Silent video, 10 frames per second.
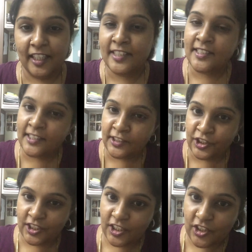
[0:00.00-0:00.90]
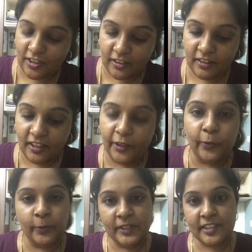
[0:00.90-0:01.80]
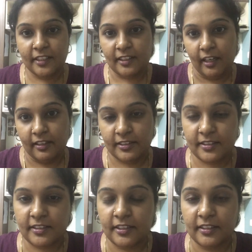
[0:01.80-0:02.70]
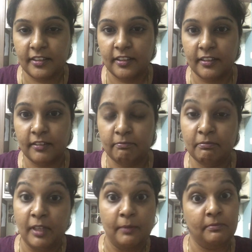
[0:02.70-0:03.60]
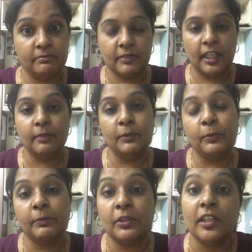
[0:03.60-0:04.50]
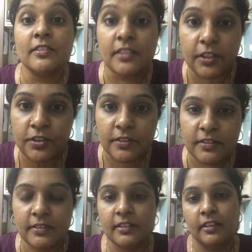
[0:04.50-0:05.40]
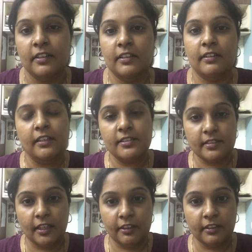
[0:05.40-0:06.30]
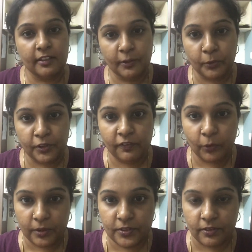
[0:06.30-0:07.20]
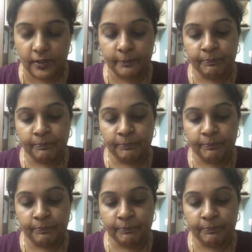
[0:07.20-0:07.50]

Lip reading: As an English teacher, I always get asked, ma'am, help me with pronunciations. That is the area that I want to focus on.